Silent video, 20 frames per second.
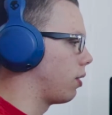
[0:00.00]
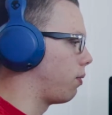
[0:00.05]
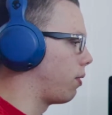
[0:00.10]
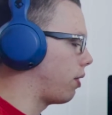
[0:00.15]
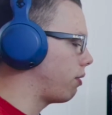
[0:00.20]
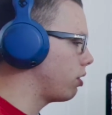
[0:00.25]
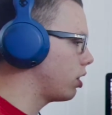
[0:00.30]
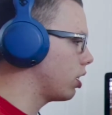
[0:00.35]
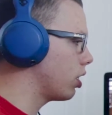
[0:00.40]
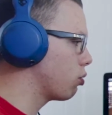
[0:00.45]
if
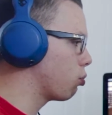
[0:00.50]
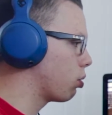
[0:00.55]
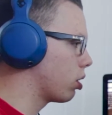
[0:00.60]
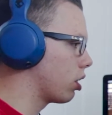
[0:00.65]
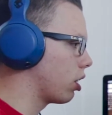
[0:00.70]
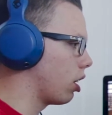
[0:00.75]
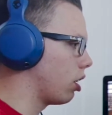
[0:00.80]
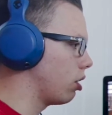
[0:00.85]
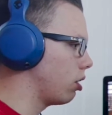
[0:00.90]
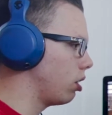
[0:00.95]
everything's
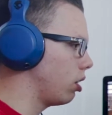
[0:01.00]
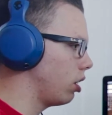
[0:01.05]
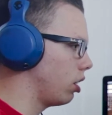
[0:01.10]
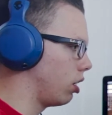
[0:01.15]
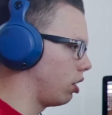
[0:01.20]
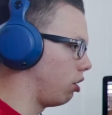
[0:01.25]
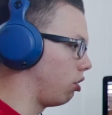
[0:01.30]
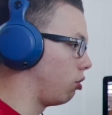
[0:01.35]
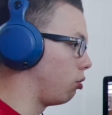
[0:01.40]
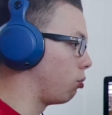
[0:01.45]
one color,
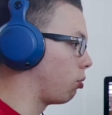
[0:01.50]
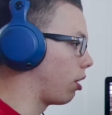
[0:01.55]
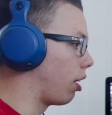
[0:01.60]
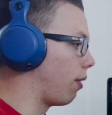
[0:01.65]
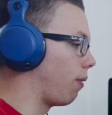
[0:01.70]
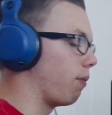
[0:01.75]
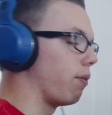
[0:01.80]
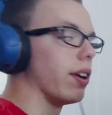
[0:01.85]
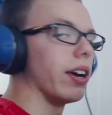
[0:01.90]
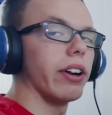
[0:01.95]
you
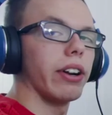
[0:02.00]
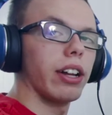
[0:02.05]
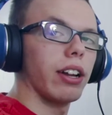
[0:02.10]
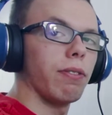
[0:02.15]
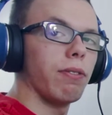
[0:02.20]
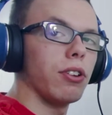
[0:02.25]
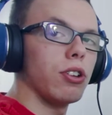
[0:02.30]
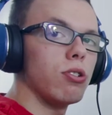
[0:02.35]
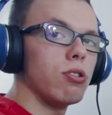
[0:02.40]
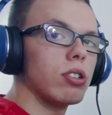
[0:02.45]
get very
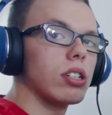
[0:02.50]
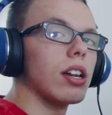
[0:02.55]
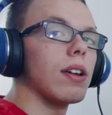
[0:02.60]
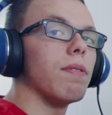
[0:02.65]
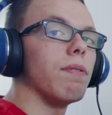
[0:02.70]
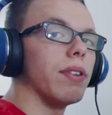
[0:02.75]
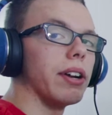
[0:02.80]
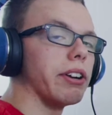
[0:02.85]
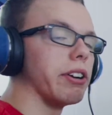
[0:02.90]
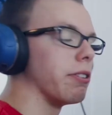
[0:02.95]
confused
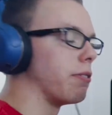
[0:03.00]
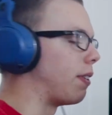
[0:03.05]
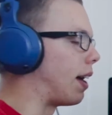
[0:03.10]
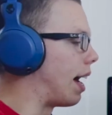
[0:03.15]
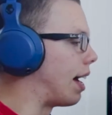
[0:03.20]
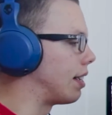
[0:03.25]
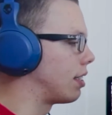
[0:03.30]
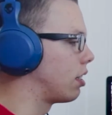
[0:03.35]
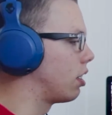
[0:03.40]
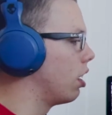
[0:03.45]
very
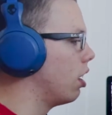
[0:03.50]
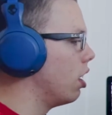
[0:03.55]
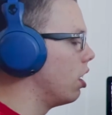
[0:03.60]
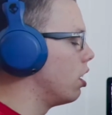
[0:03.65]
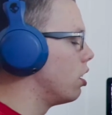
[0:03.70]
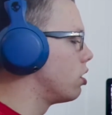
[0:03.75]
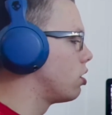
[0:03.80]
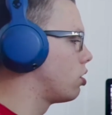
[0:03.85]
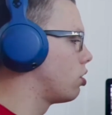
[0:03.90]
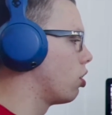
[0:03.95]
fast.
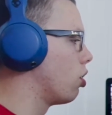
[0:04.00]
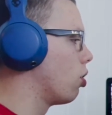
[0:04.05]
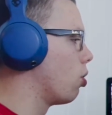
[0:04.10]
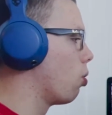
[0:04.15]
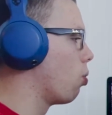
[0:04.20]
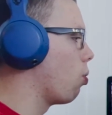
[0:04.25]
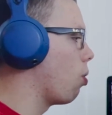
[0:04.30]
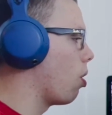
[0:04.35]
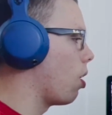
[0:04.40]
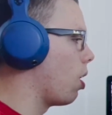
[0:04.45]

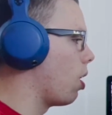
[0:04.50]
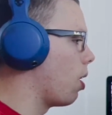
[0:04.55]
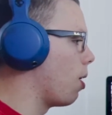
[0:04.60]
So,